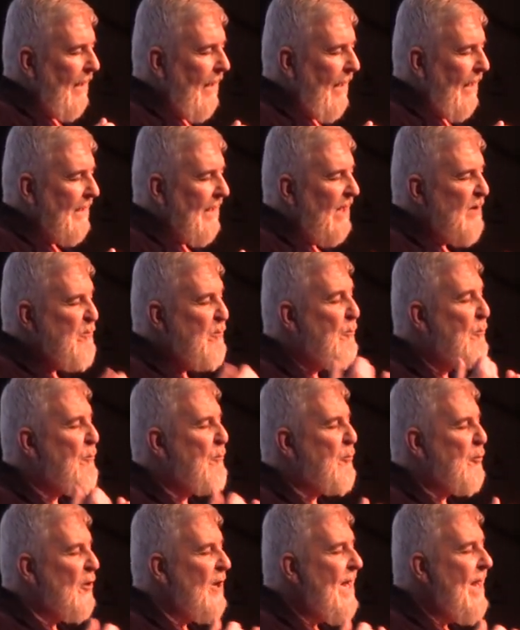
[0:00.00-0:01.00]
and I
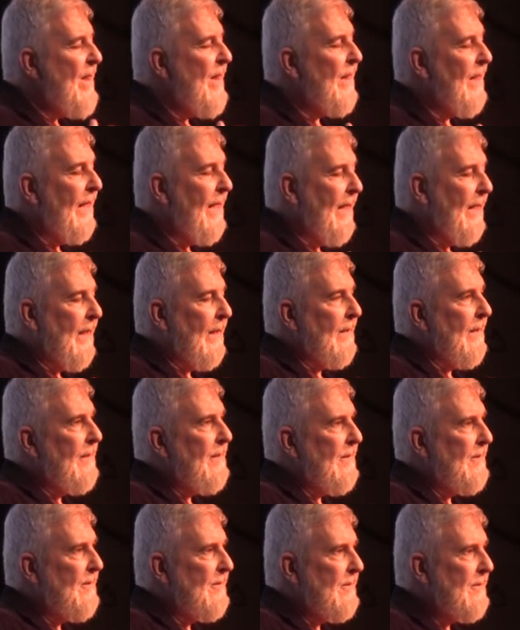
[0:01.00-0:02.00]
breathed it in
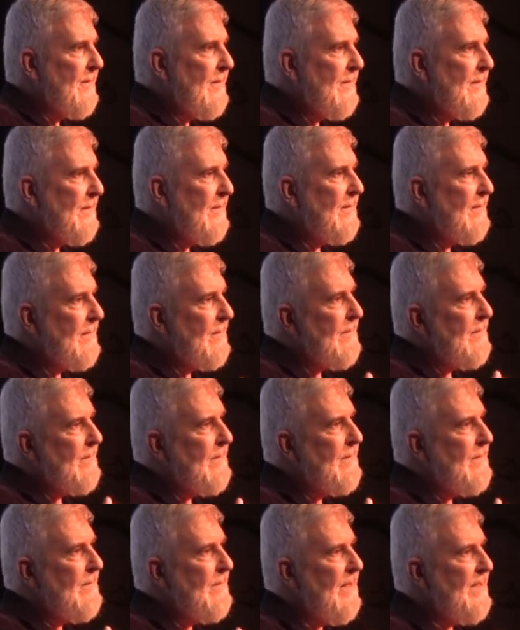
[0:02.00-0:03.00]

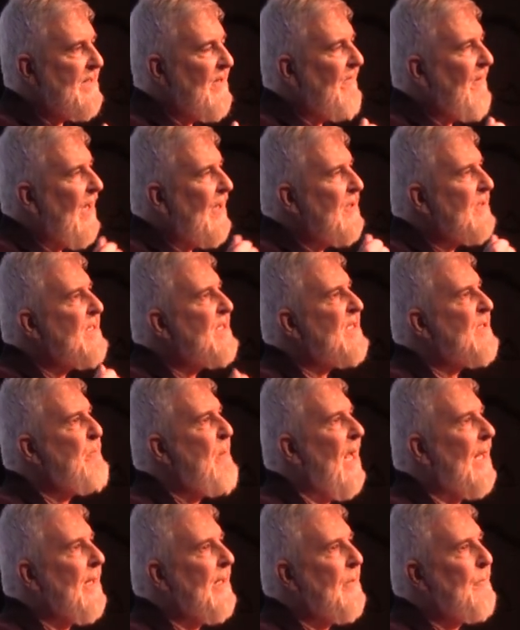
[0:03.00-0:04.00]
as if I could
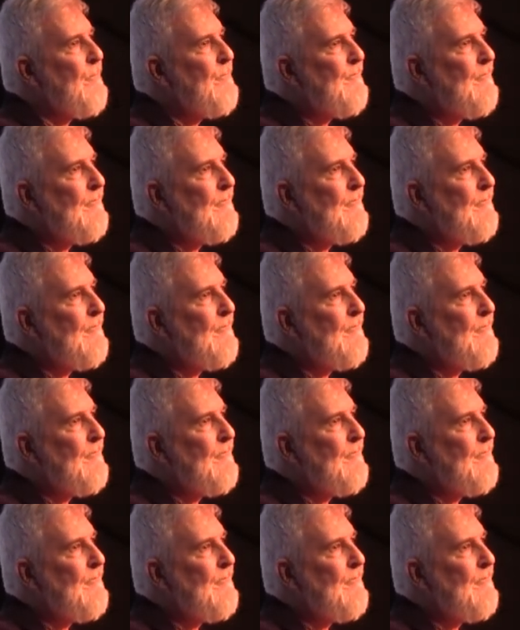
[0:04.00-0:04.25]
smell it.